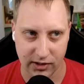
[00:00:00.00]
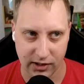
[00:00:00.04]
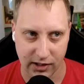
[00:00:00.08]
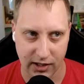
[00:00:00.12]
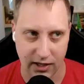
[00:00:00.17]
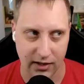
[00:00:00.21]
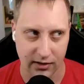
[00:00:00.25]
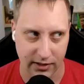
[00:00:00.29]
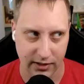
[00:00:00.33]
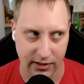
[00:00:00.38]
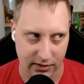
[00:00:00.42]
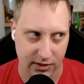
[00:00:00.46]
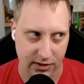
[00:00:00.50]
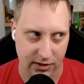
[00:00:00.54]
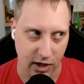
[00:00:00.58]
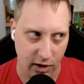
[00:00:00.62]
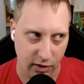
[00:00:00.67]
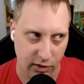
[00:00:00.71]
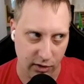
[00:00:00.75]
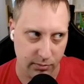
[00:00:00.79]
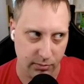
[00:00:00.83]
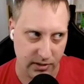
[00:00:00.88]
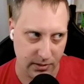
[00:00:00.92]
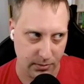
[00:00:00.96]
in, like the
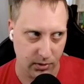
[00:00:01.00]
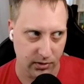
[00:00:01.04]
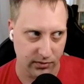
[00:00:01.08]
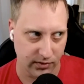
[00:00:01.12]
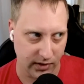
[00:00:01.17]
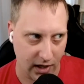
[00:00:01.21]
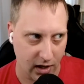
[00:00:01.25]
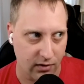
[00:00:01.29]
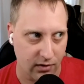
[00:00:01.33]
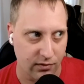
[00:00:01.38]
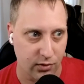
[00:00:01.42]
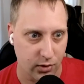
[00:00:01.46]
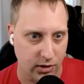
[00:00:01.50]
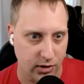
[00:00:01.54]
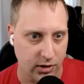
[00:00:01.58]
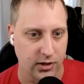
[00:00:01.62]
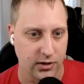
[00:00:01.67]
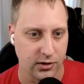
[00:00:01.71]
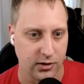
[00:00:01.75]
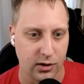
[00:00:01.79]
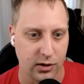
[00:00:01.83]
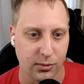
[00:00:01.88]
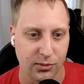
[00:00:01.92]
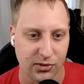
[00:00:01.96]
other people of California, you
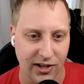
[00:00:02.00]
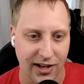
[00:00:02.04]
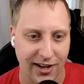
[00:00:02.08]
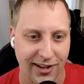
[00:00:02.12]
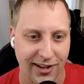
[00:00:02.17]
know what I'm saying?